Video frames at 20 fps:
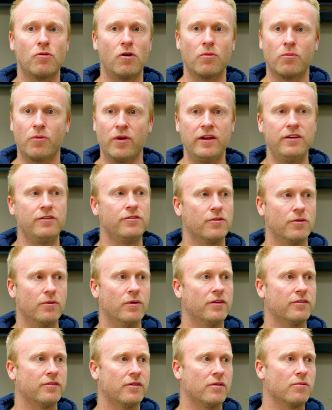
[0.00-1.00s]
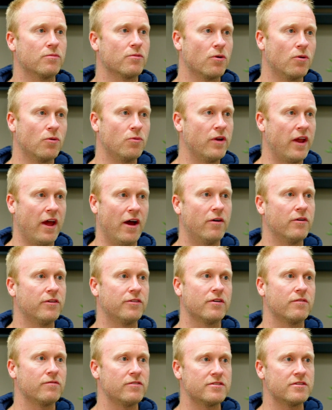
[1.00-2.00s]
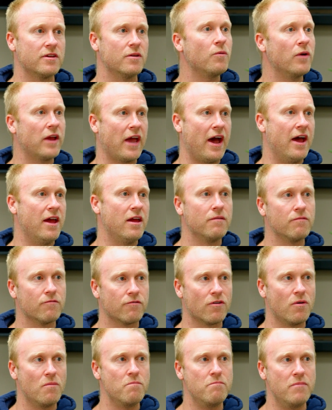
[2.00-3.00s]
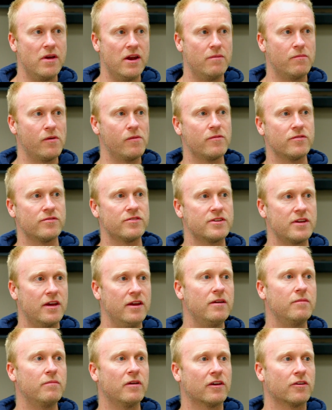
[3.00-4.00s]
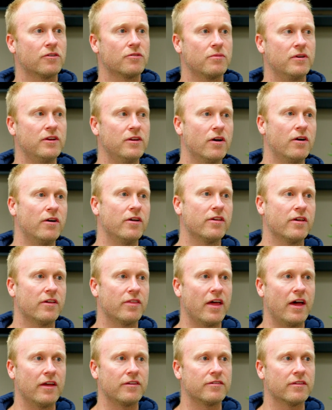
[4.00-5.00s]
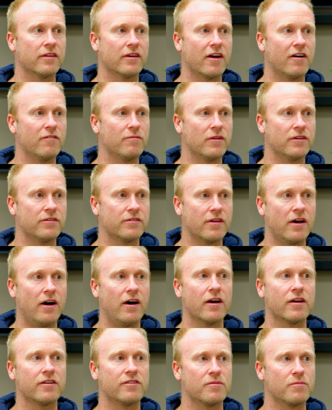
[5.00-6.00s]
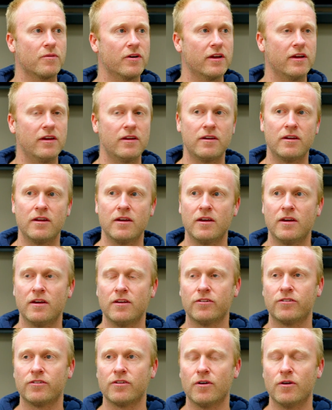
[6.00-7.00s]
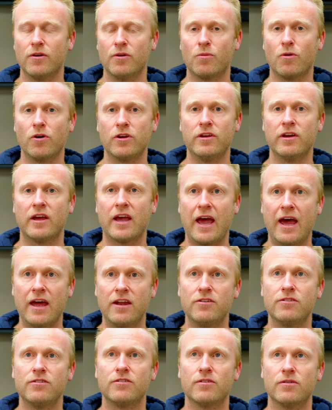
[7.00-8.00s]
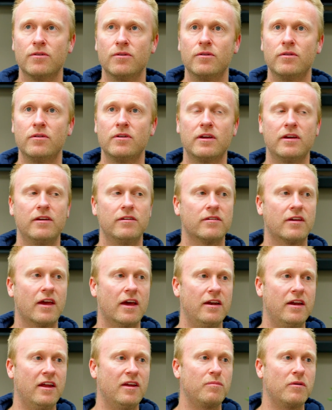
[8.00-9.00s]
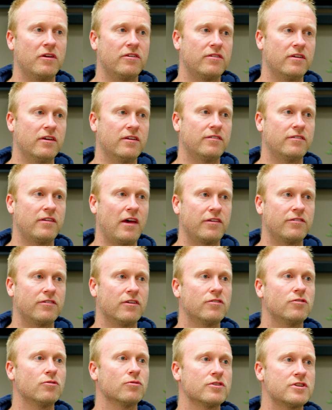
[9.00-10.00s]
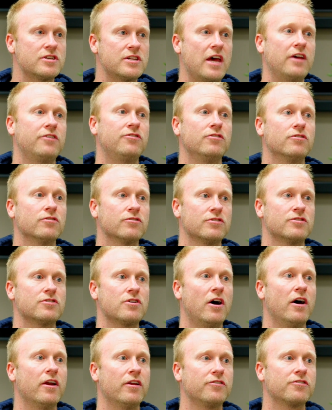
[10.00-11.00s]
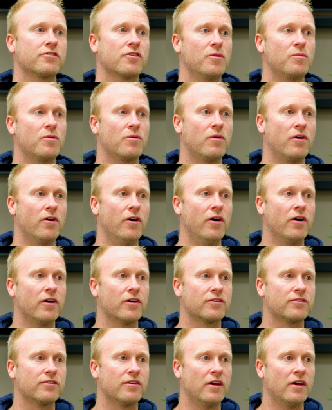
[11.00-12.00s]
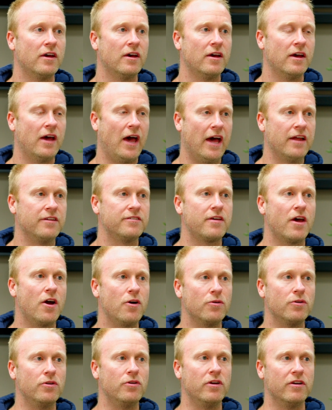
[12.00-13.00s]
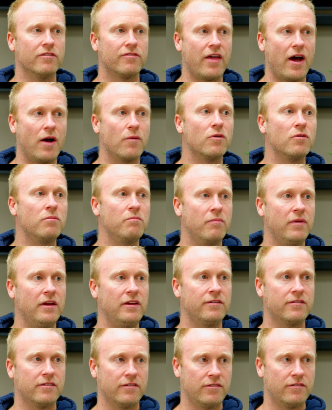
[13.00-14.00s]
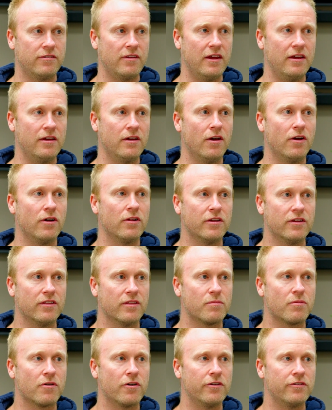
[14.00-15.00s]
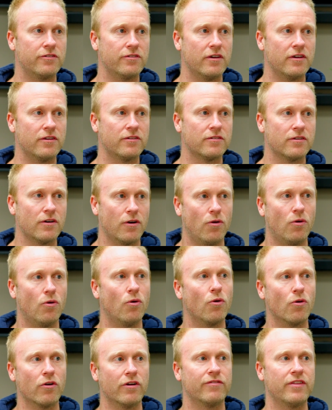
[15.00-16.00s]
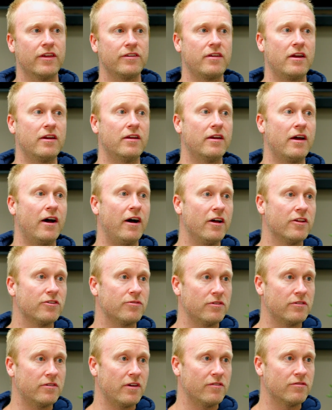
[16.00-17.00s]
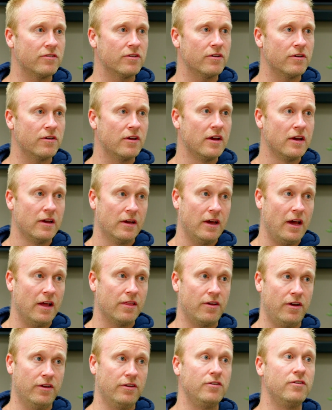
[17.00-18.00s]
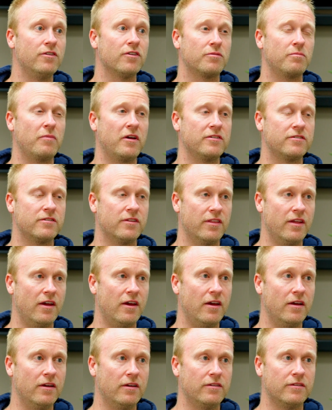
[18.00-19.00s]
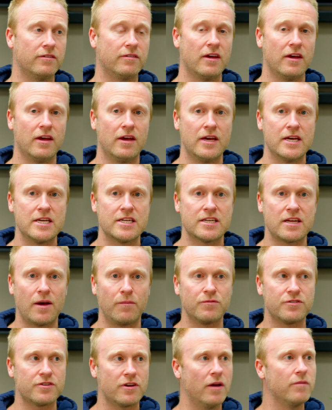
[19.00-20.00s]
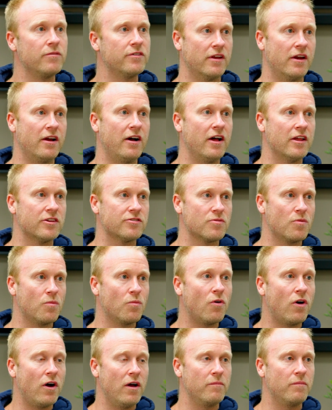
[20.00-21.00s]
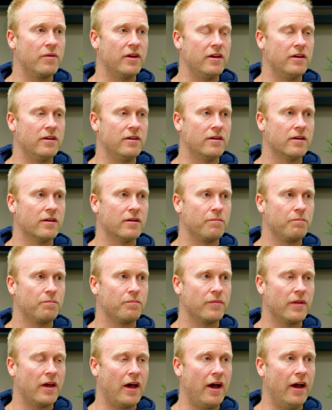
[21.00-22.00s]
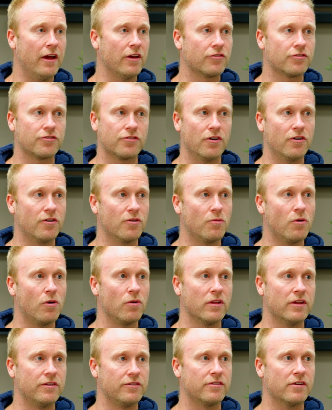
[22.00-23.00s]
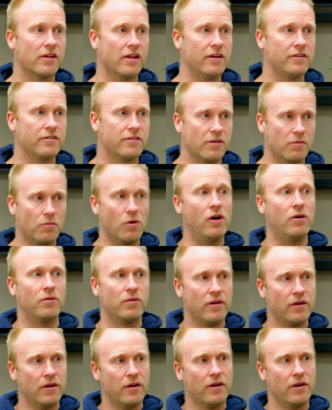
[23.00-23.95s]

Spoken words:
what we do as a rule now is obviously we aim for a minimum of C, because we know that that's the government's target to bring in. So what you can do is get an EPC assessor to assess your design and scope of works, and tell you if that would meet a C early in the process, or if there's any enhancements you have to do. And like you just mentioned there, is sometimes the enhancement might be external wall insulation. Well,